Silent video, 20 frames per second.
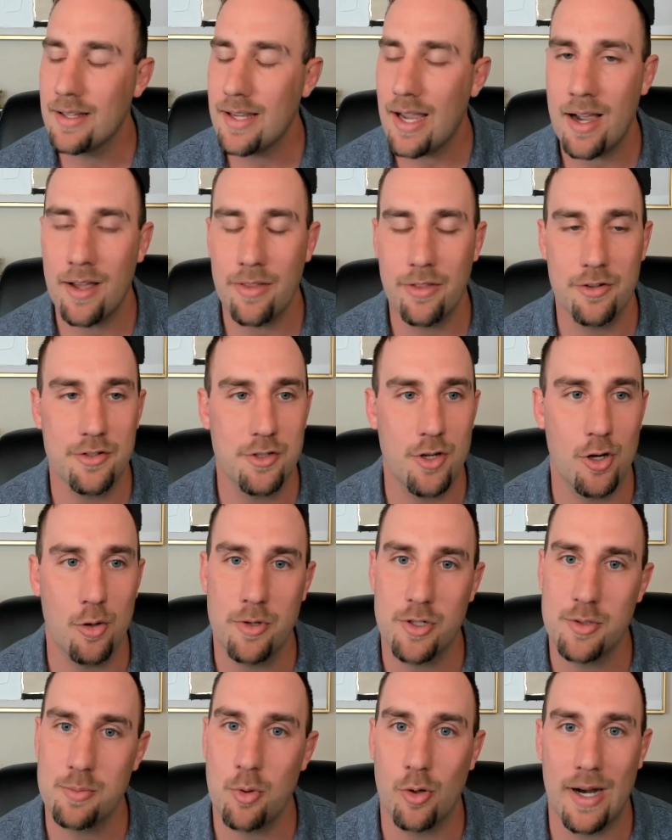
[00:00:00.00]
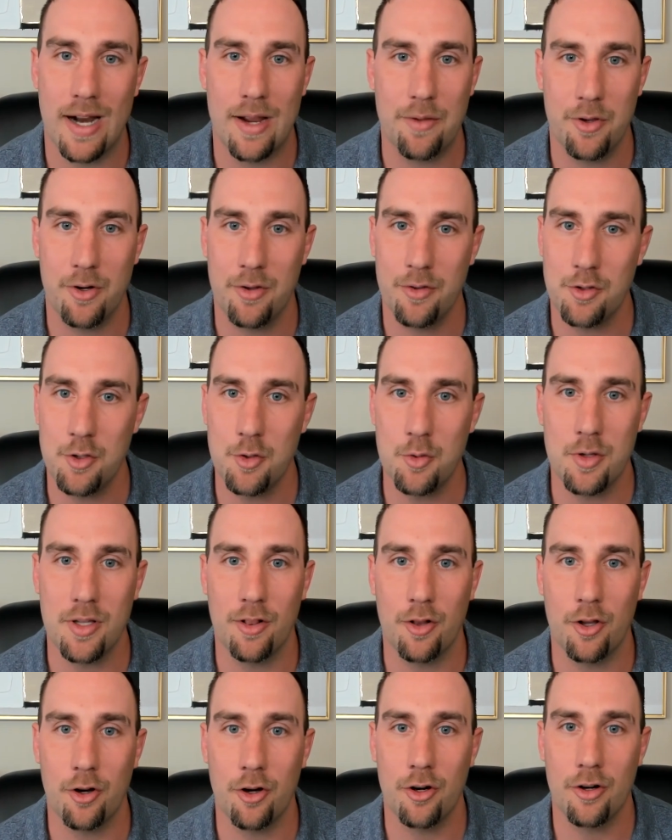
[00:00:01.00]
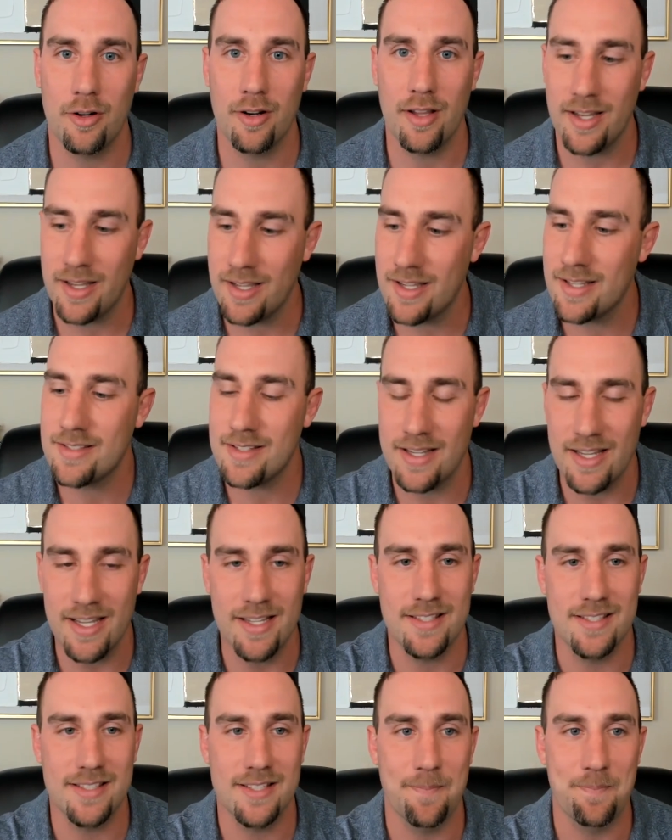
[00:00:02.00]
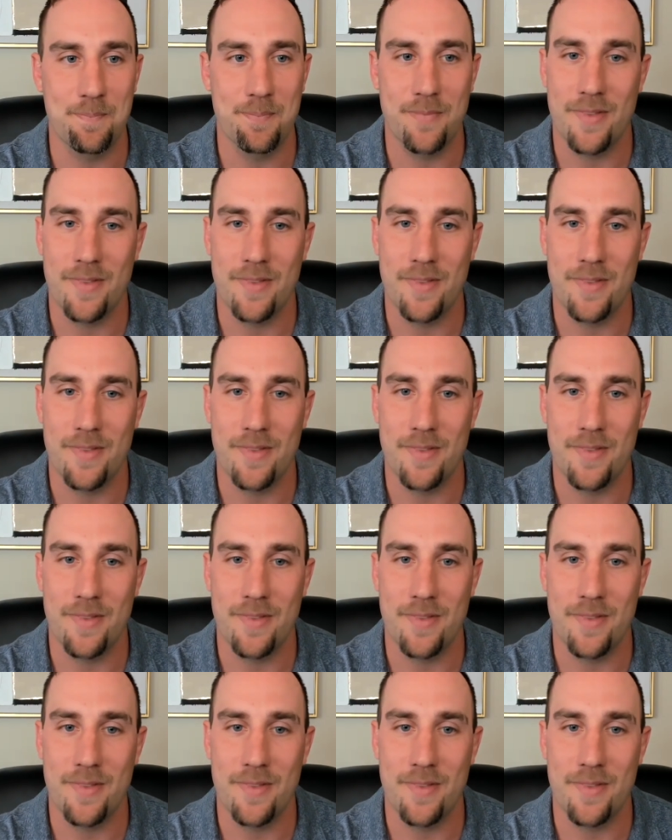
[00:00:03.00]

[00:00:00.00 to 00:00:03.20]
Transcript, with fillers: god there's so much more out there that you can learn like it's it's